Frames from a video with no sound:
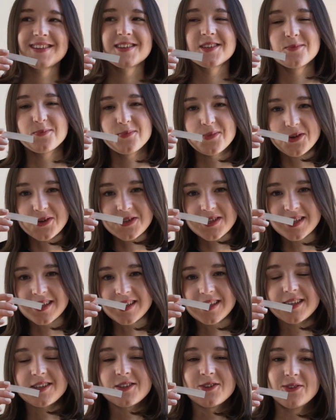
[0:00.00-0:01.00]
just
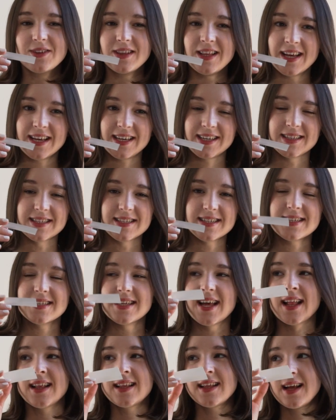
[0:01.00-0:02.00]
personally don't like this
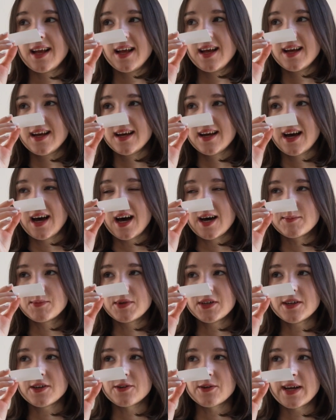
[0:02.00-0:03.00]
scent. I'm
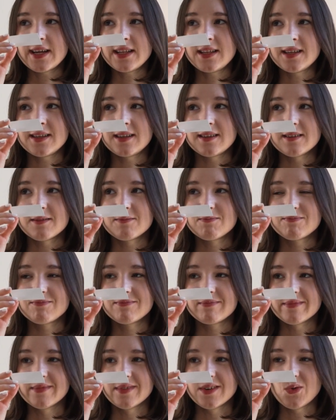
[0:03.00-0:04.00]
gonna rate it
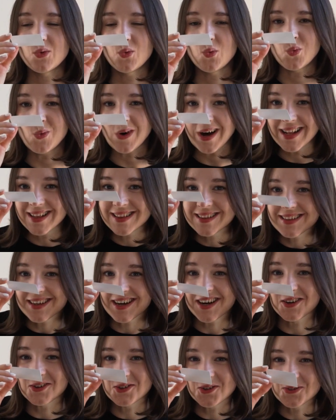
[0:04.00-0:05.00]
1
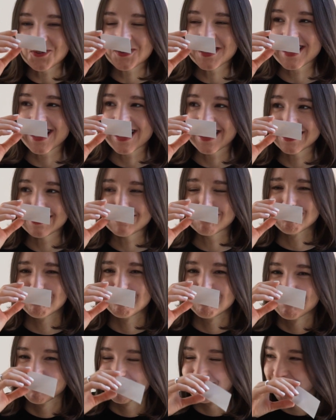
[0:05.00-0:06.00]
out of 10.
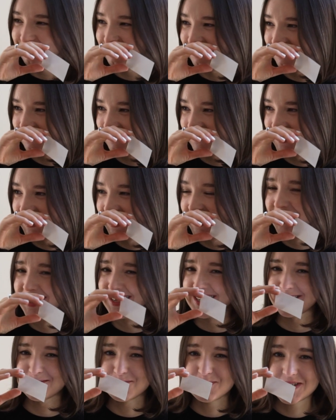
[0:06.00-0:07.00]

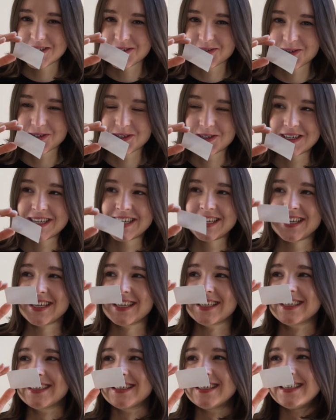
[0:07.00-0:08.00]
I'm sorry.
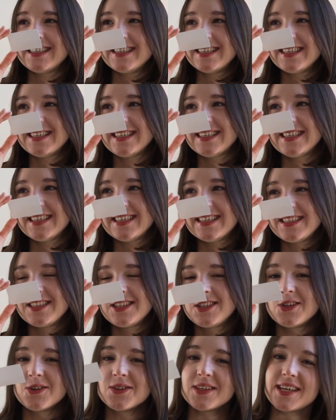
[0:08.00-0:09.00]

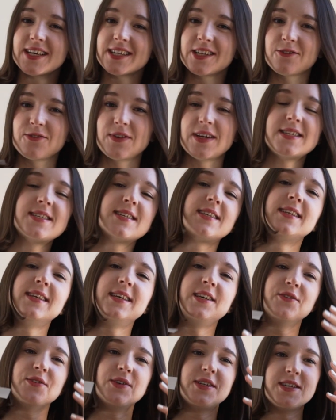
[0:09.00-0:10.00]
Don't get offended
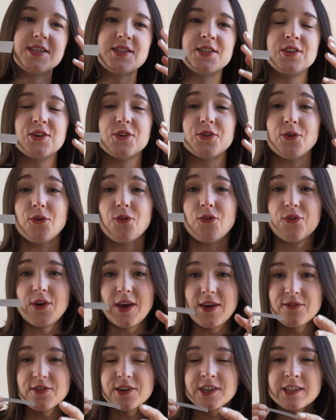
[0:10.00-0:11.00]
if it is your
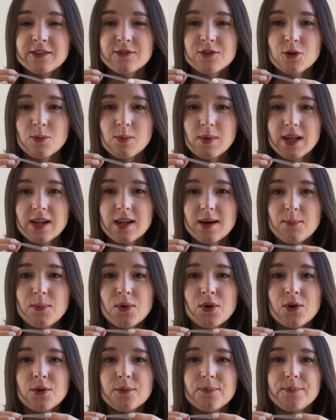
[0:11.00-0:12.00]
favorite from Le
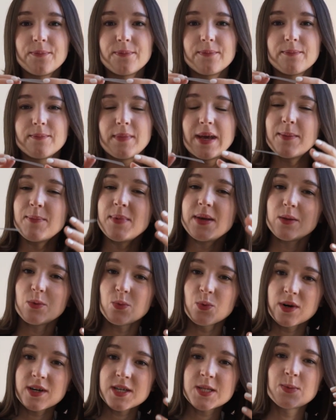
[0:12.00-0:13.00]
Labo. Maybe
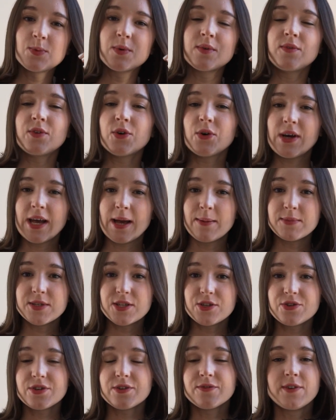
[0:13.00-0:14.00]
it works with your
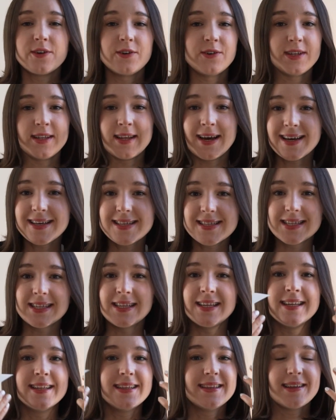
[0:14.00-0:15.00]
chemistry very
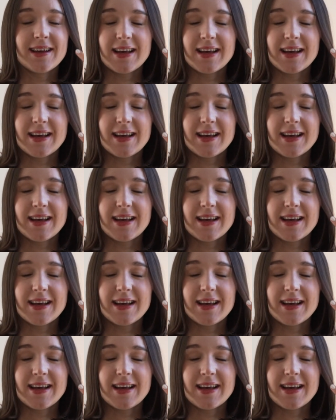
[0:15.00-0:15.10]
nicely and